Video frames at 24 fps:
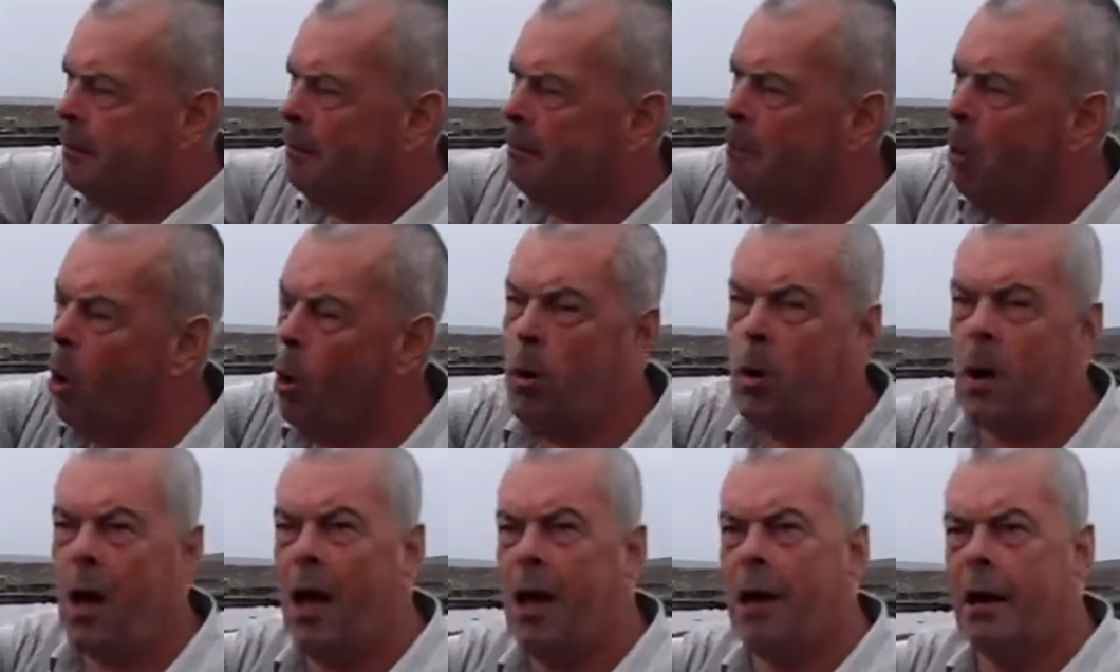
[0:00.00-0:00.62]

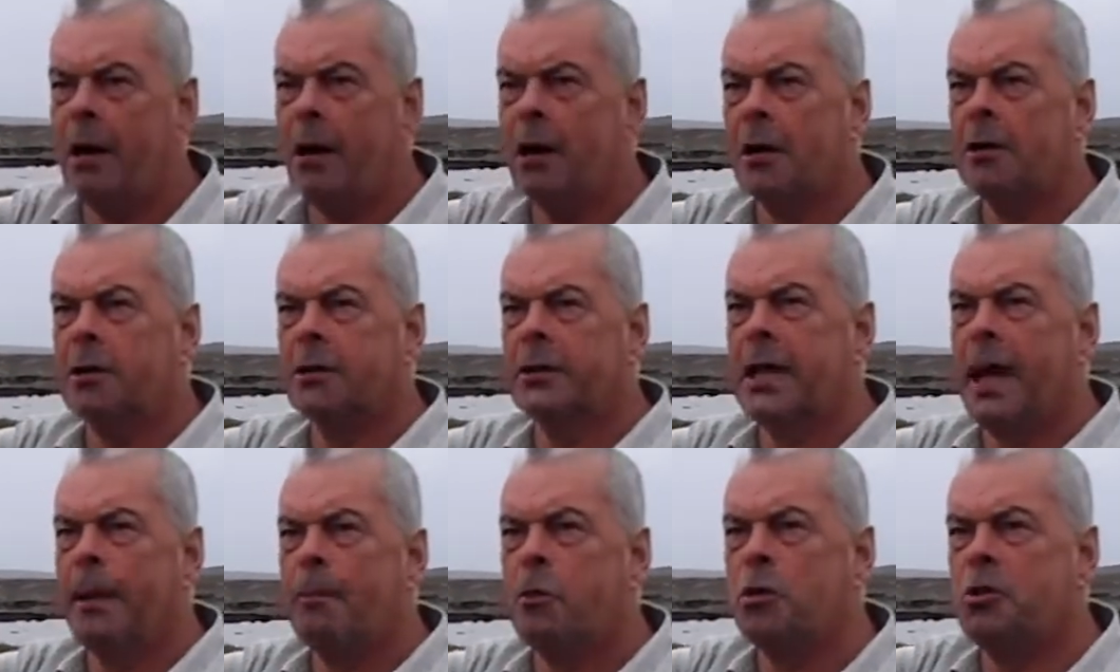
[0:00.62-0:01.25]
mocha or
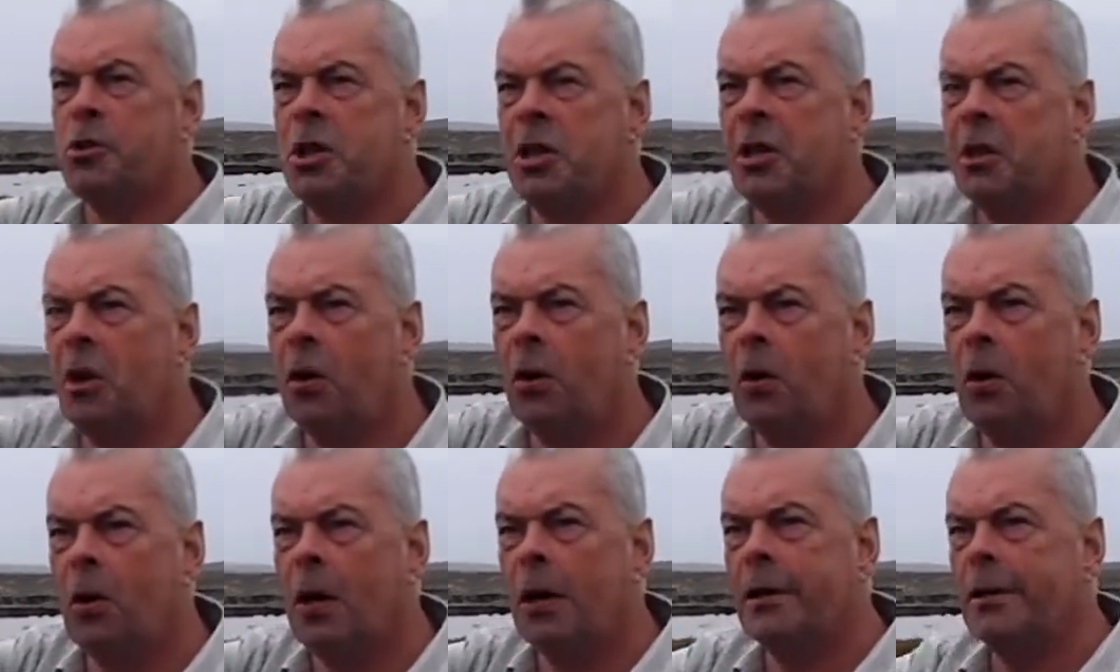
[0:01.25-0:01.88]
cappuccino
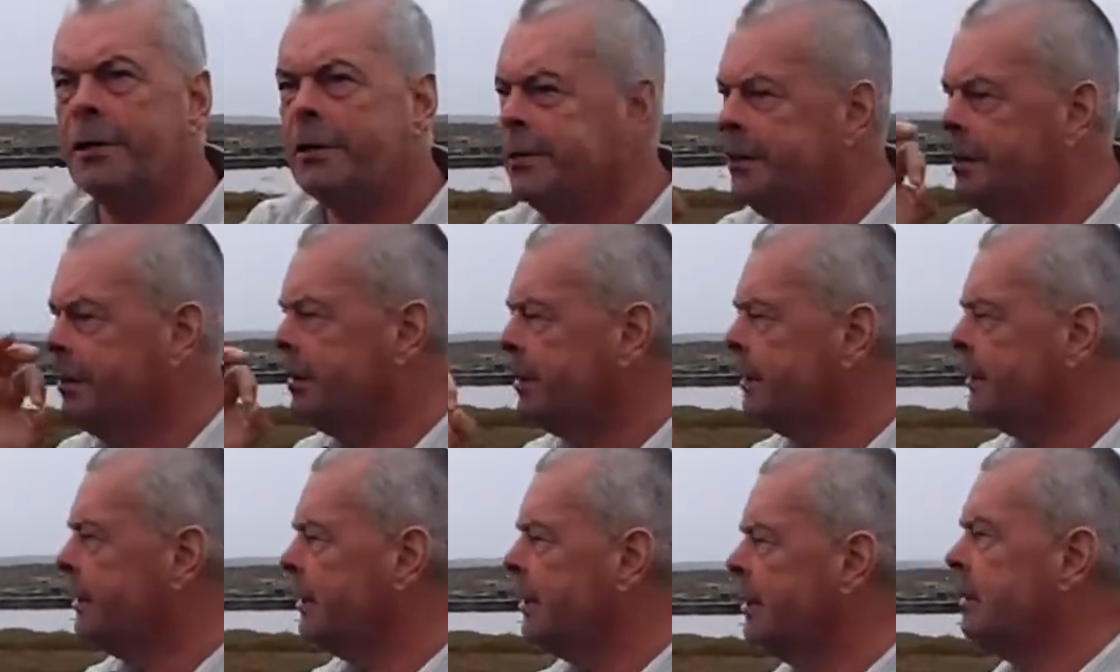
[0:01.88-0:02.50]
or
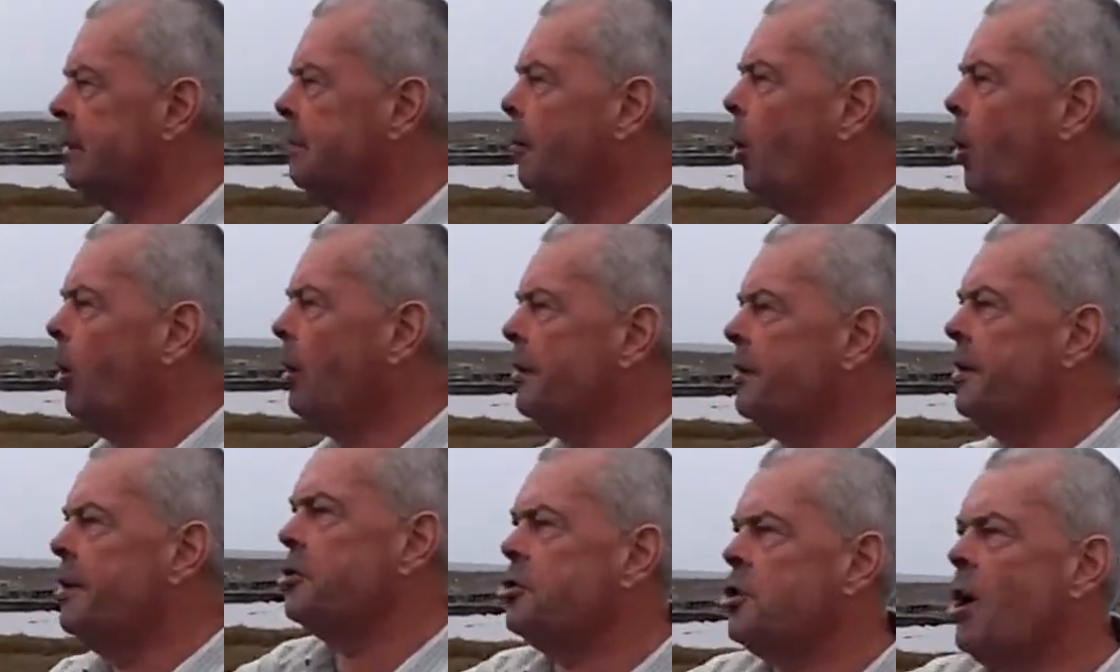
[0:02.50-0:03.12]

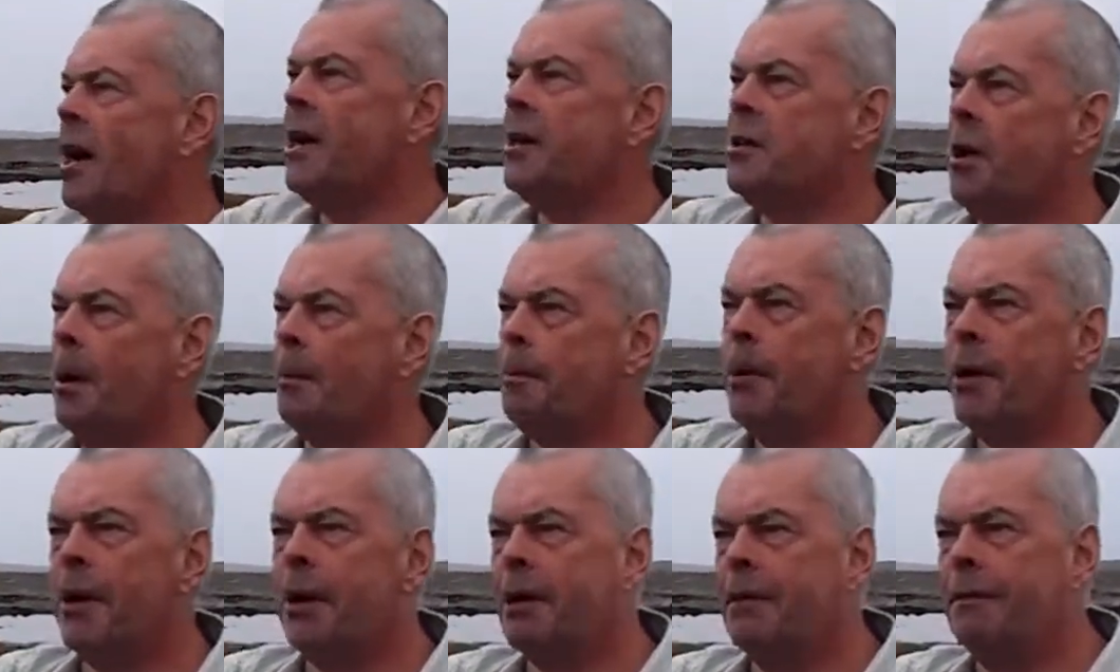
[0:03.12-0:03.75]
smoking the joint
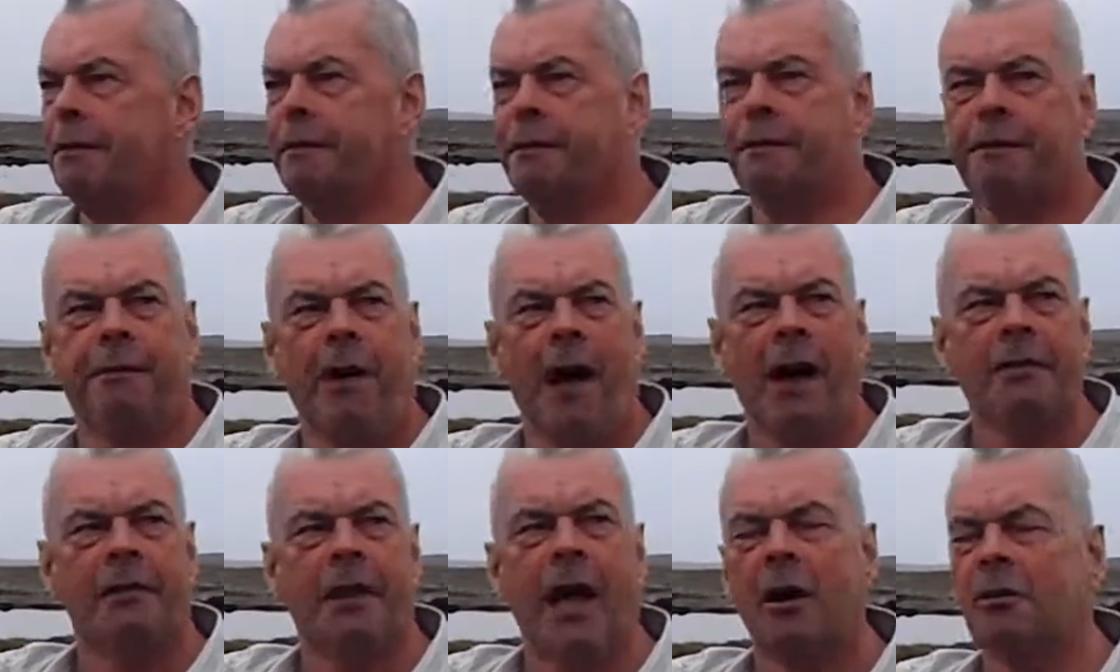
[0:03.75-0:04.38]
up here
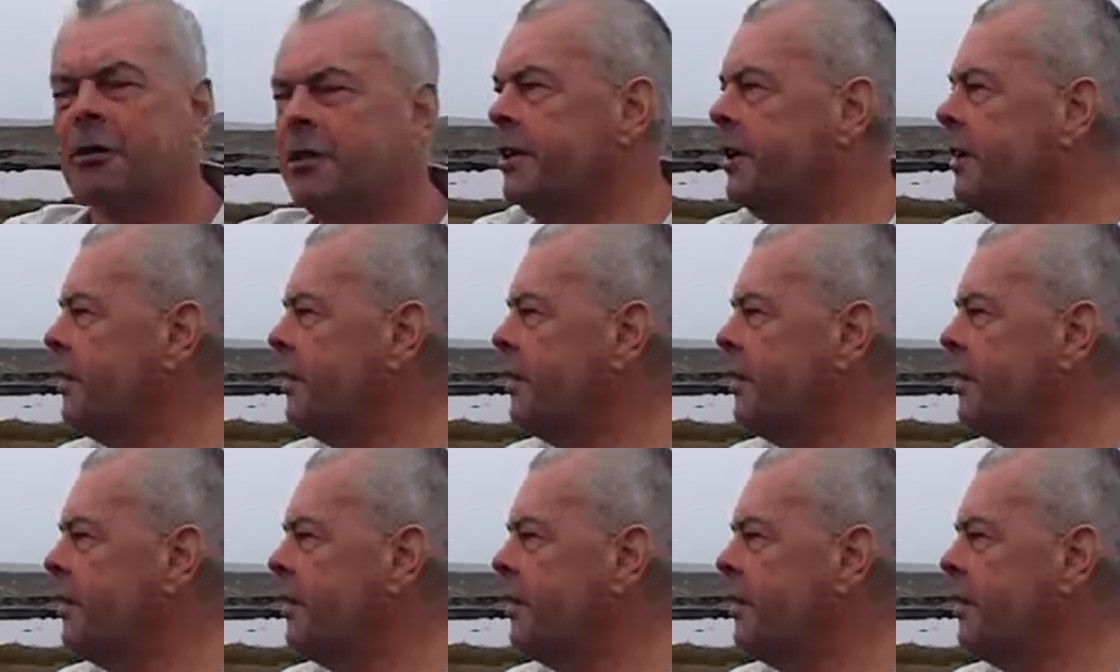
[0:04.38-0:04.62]
5,000